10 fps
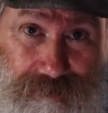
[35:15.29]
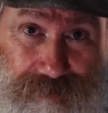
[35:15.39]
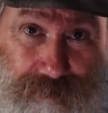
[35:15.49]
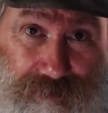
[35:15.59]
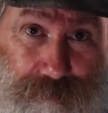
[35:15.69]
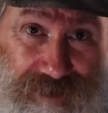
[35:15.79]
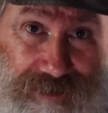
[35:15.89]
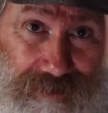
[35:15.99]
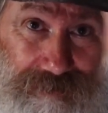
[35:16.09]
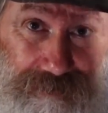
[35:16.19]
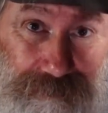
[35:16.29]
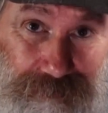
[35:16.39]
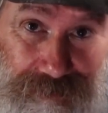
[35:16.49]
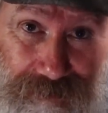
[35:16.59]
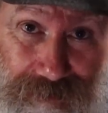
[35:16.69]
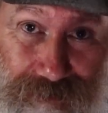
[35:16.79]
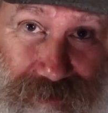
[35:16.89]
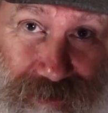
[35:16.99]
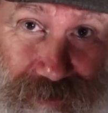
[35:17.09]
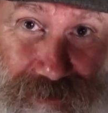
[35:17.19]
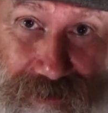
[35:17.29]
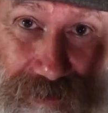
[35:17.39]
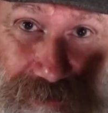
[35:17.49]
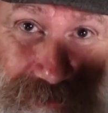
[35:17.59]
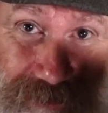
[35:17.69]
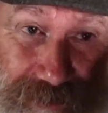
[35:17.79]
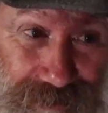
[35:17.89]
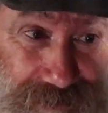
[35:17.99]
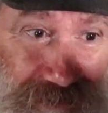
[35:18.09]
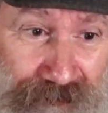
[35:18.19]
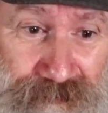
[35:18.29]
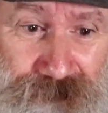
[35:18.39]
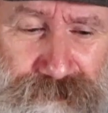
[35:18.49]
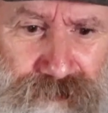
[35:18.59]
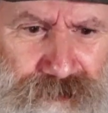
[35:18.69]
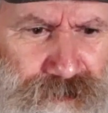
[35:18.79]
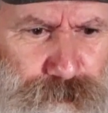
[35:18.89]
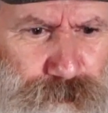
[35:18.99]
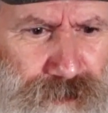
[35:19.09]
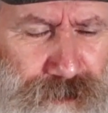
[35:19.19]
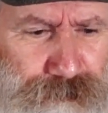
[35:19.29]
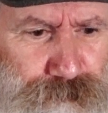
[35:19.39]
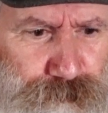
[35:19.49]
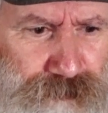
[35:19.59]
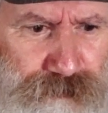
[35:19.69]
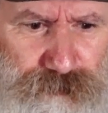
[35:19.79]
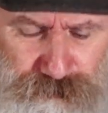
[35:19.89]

Twin bag. It's, well, maybe